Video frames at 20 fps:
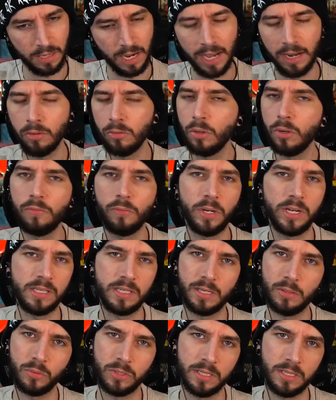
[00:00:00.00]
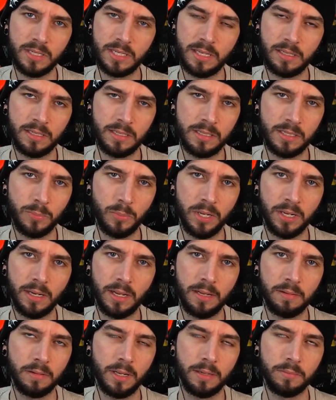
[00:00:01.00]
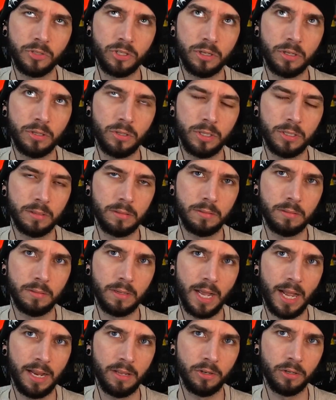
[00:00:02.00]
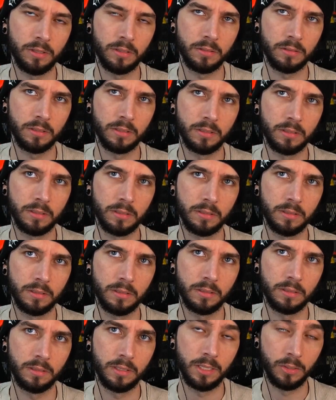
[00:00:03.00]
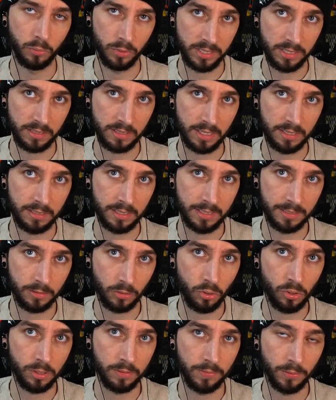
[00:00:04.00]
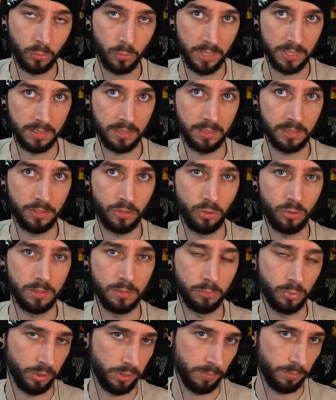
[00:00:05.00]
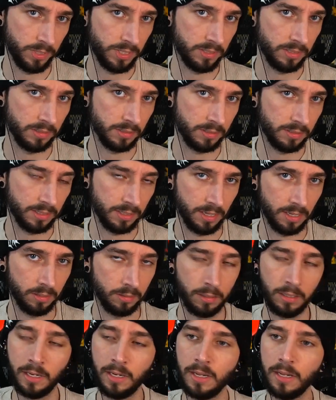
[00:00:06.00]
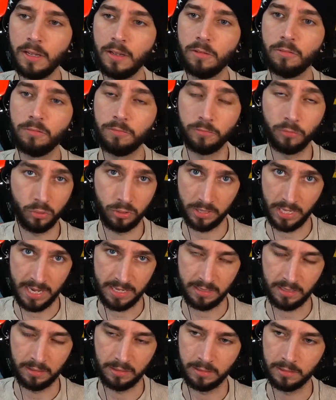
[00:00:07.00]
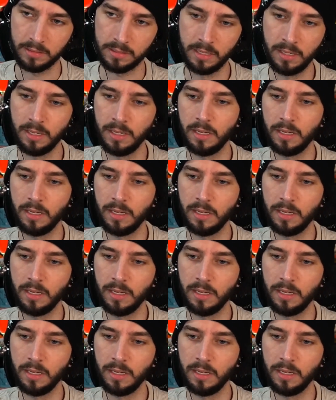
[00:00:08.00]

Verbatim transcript: I don't know if what I said was a sentence, but I, am sure you could either, it was a sentence or if it wasn't, you can put the pieces together for that sentence.